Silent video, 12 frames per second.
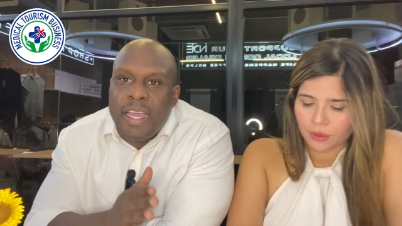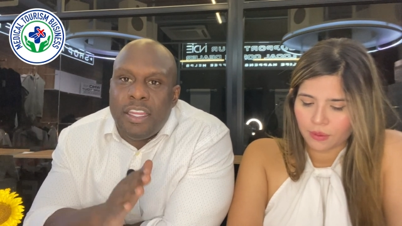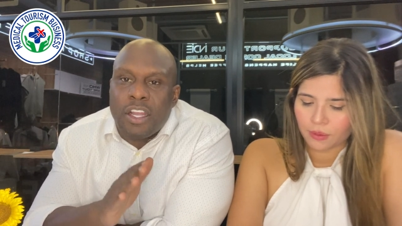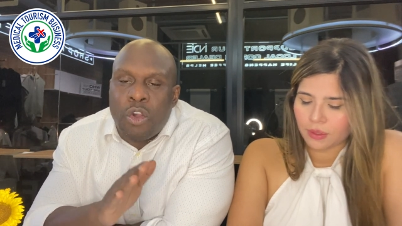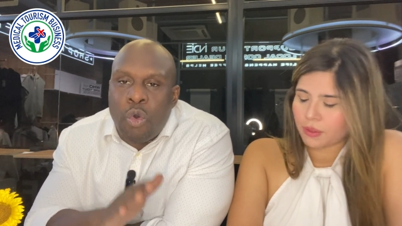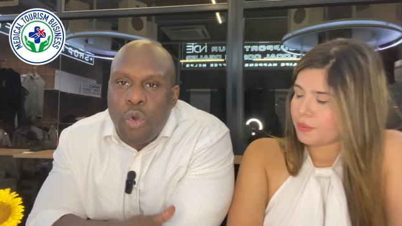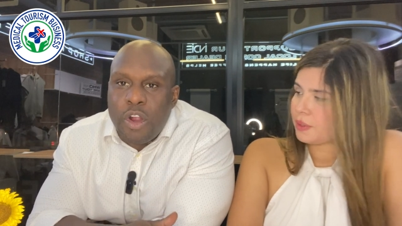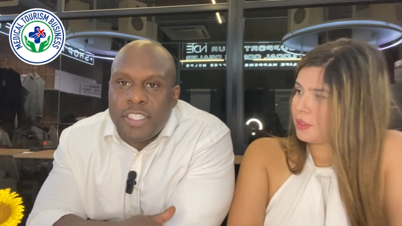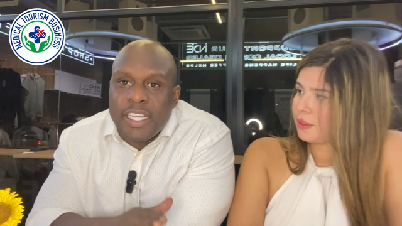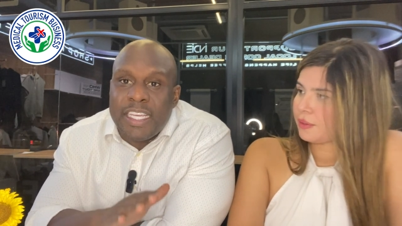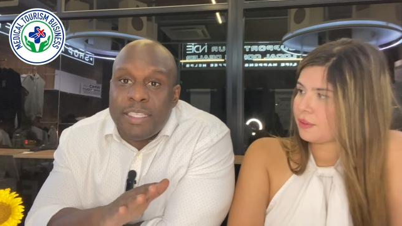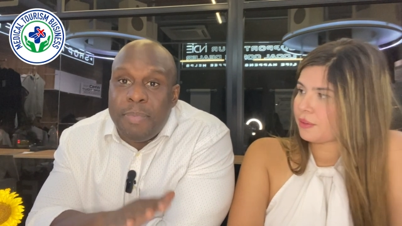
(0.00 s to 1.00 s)
Speaker 1: The
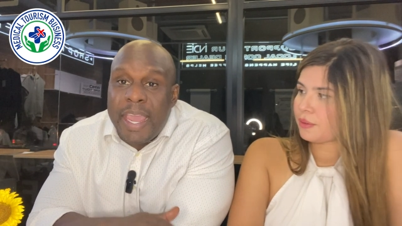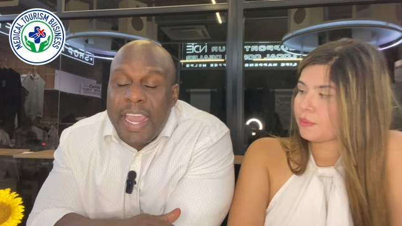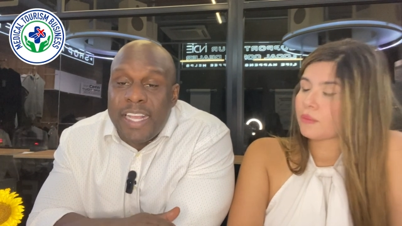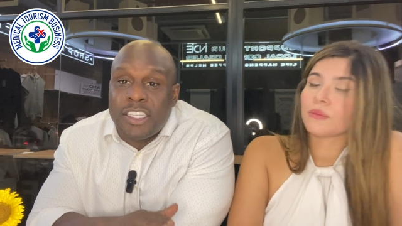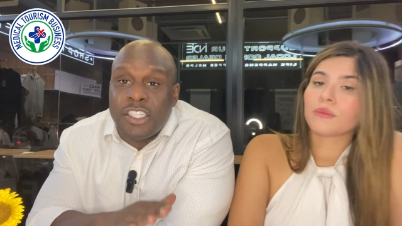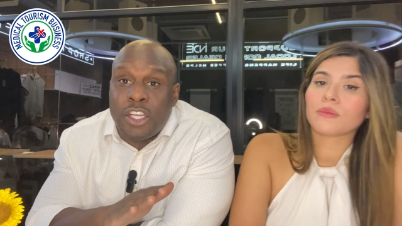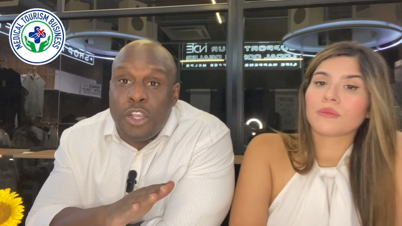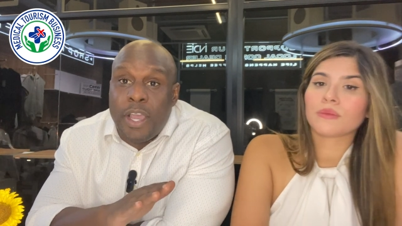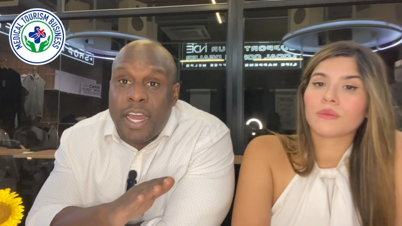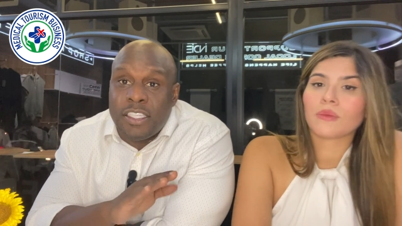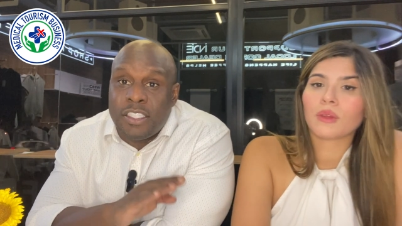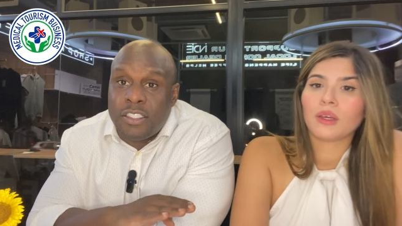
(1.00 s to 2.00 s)
course is made to show you
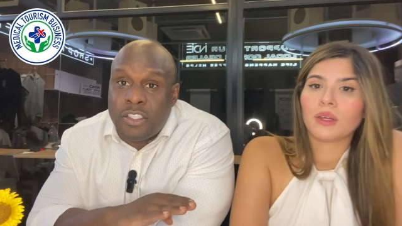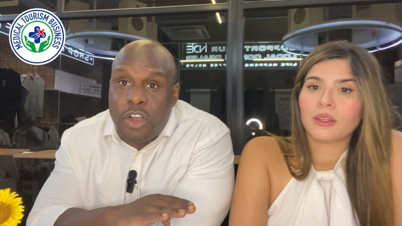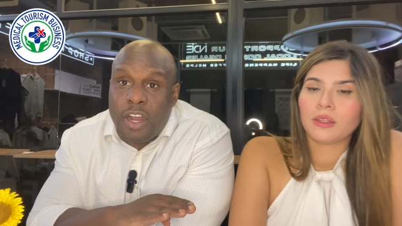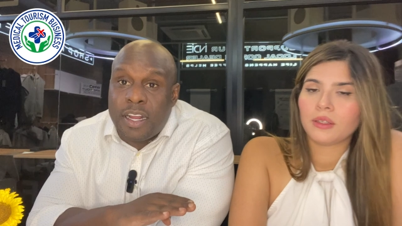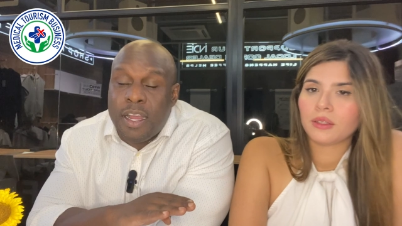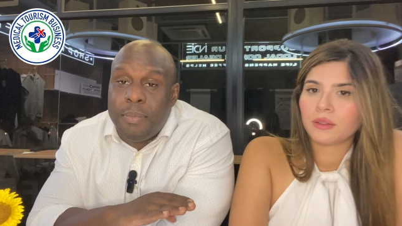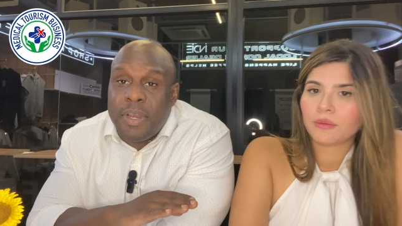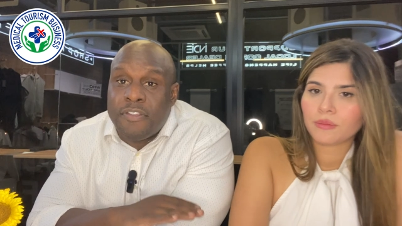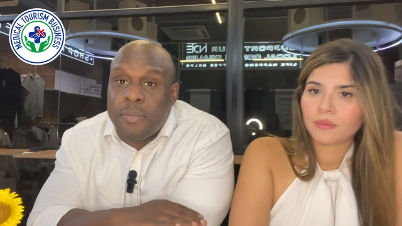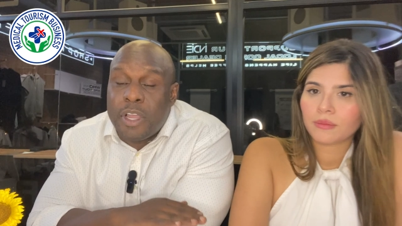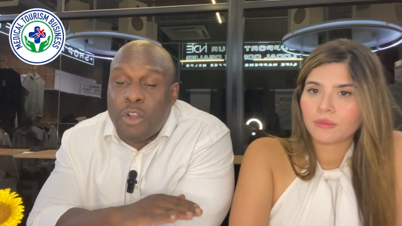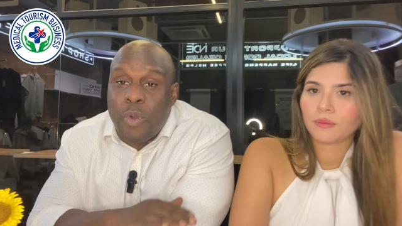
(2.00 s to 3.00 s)
how to start a company
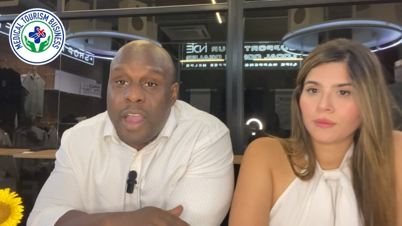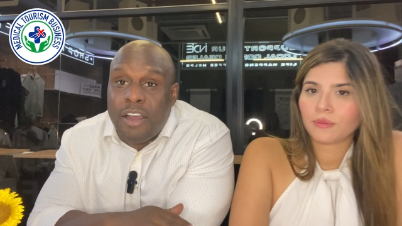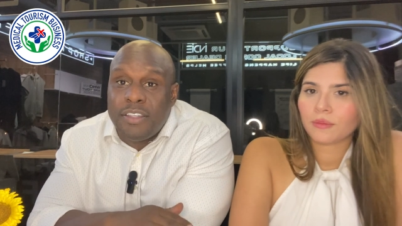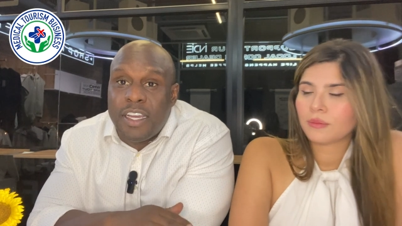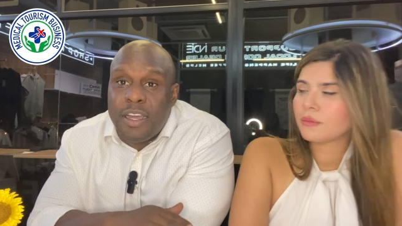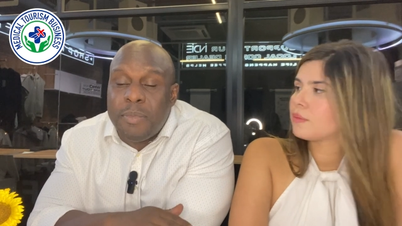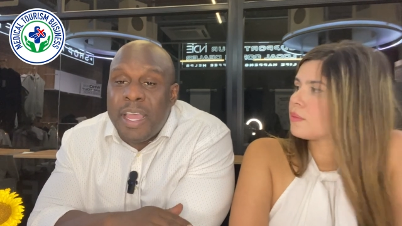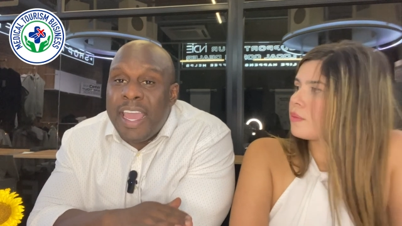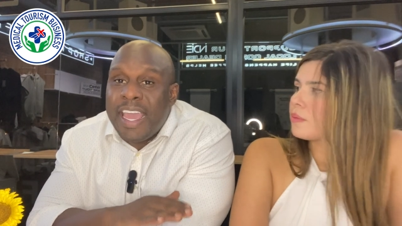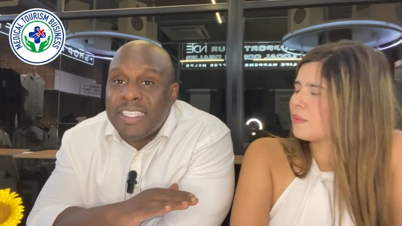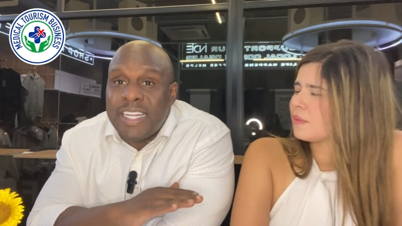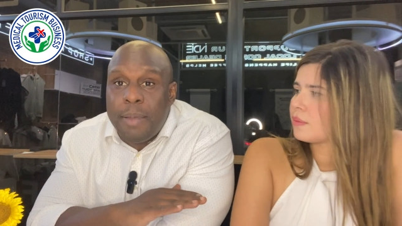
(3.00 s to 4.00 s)
from the ground up.
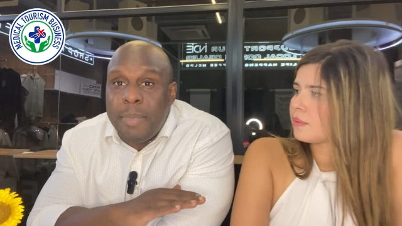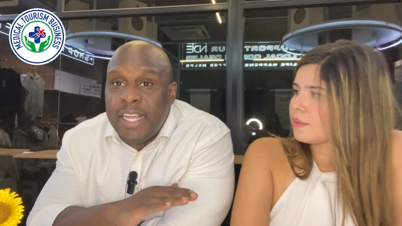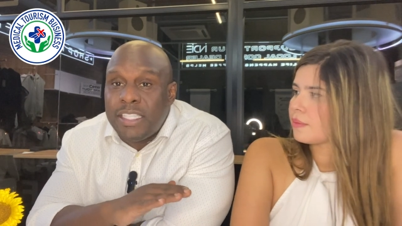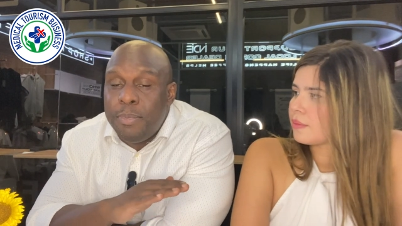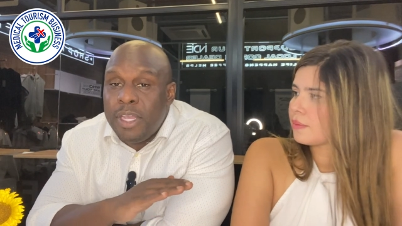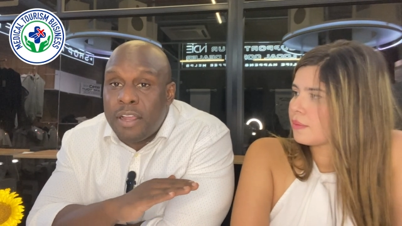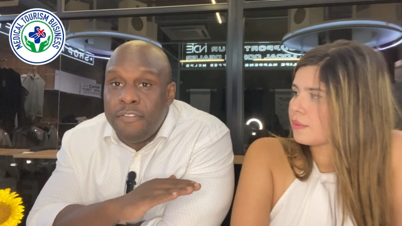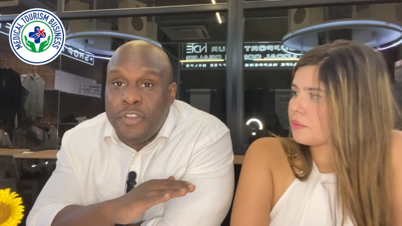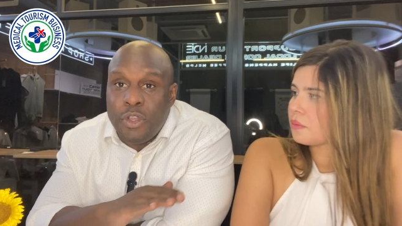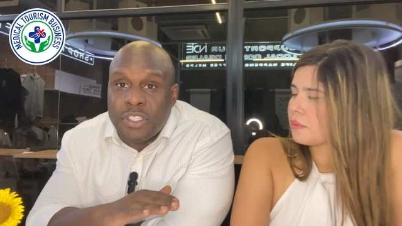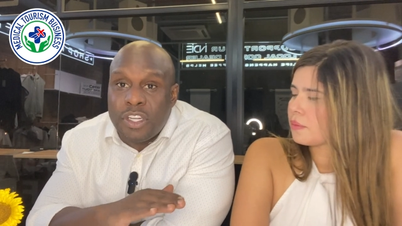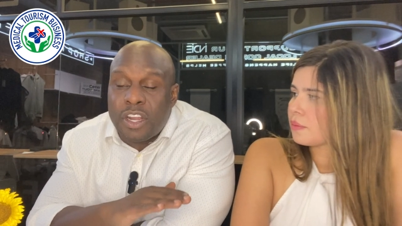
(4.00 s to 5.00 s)
It's not made to be
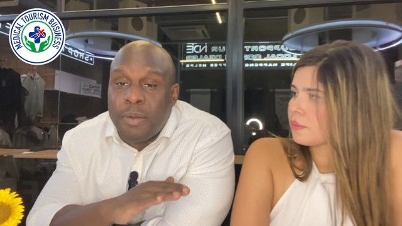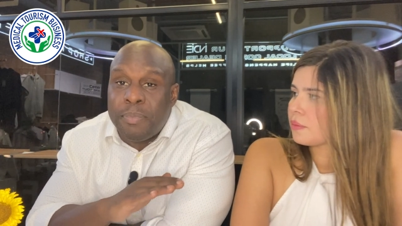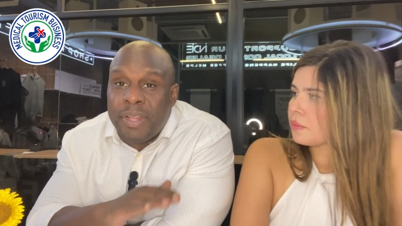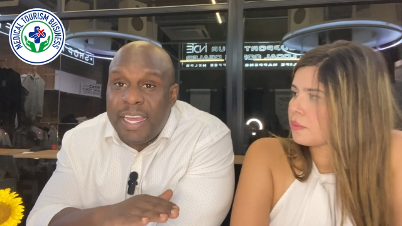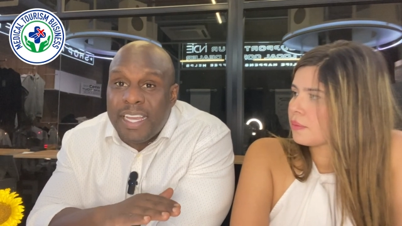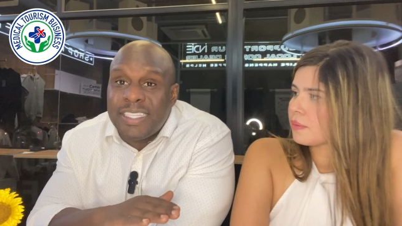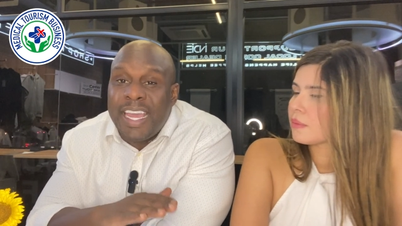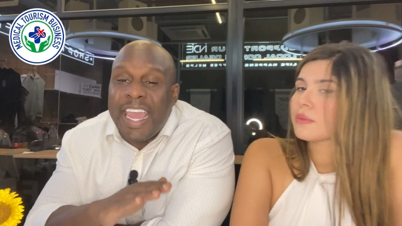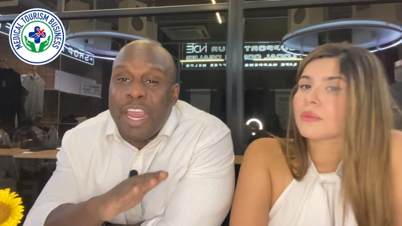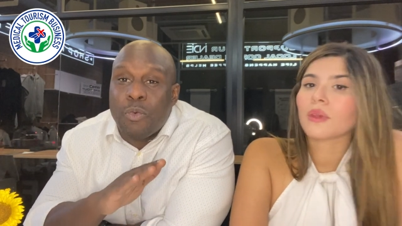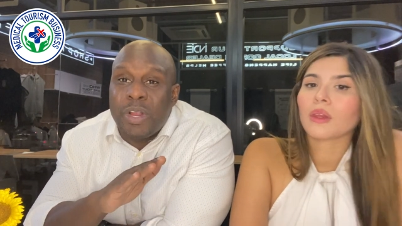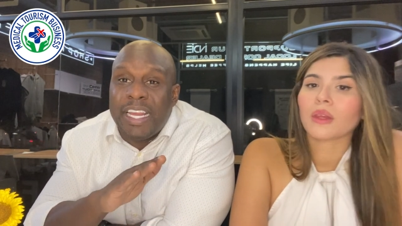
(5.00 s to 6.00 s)
confusing or complex.
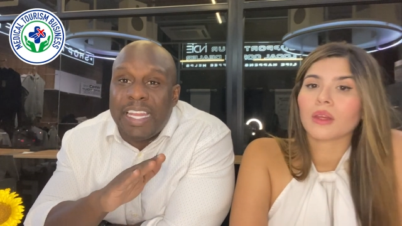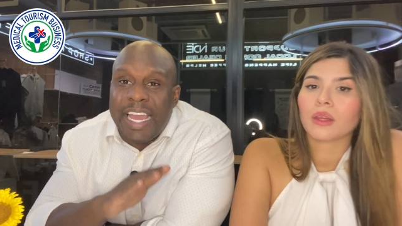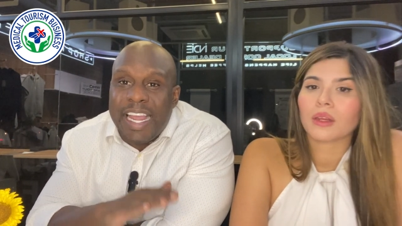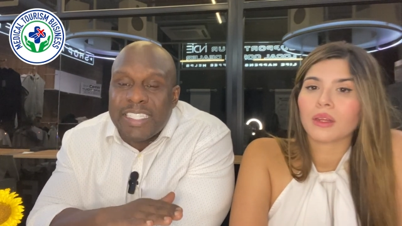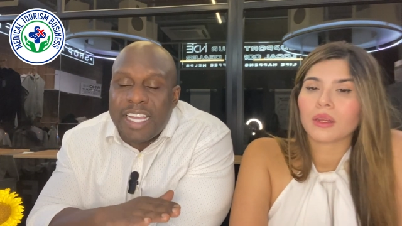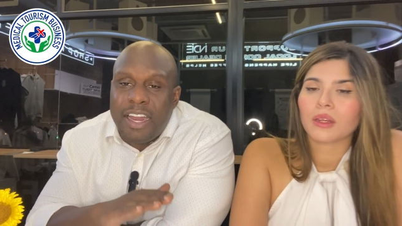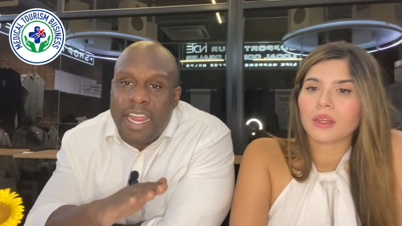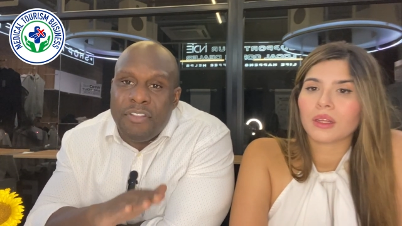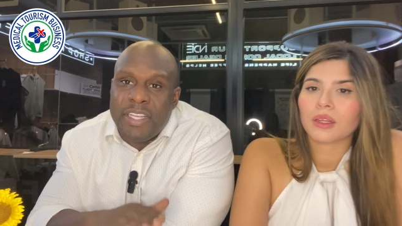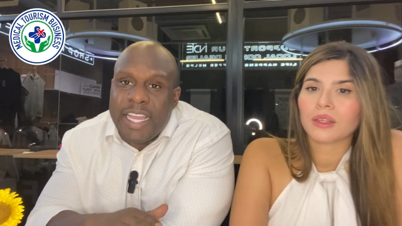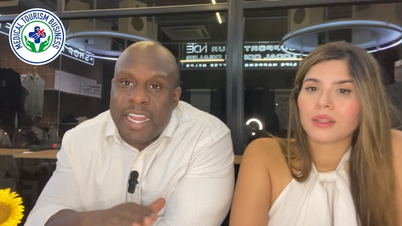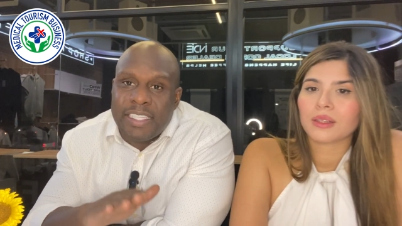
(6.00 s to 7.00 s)
It really lays out
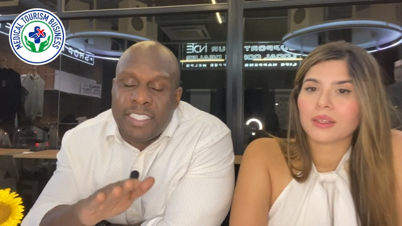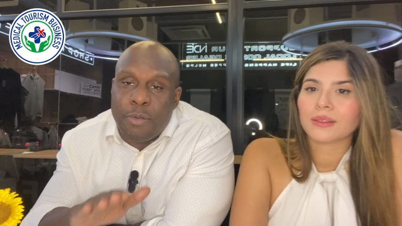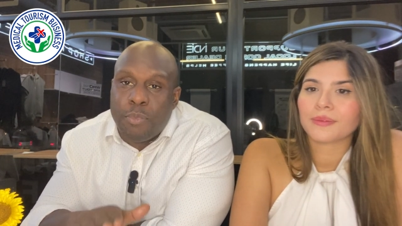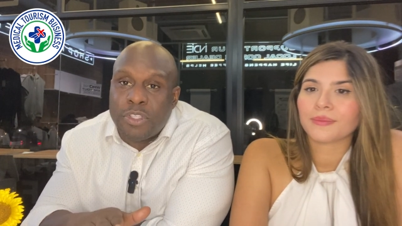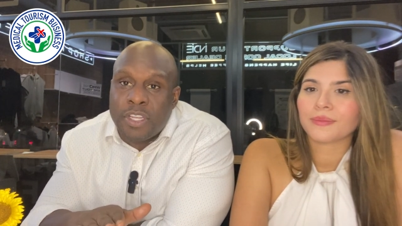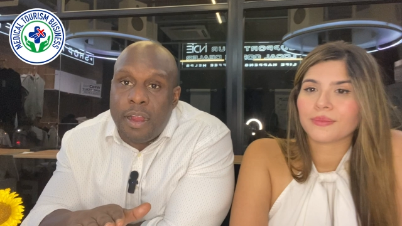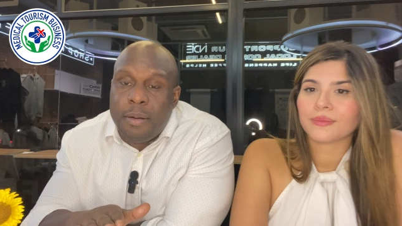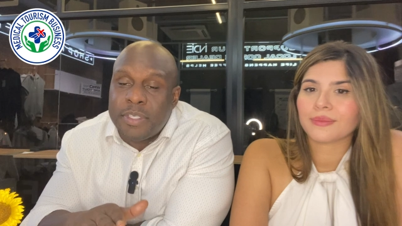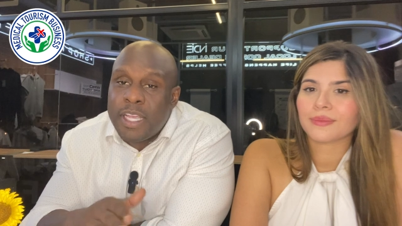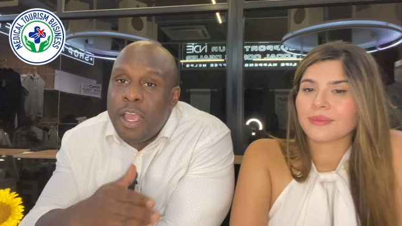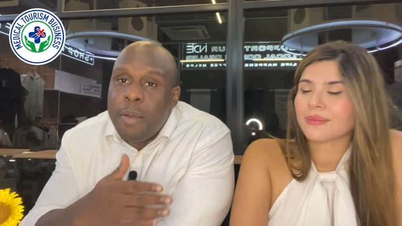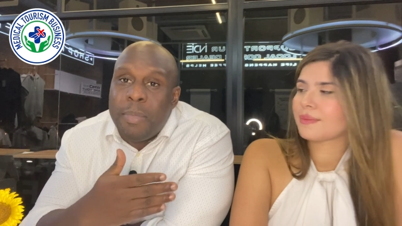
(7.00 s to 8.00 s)
everything in simple terms.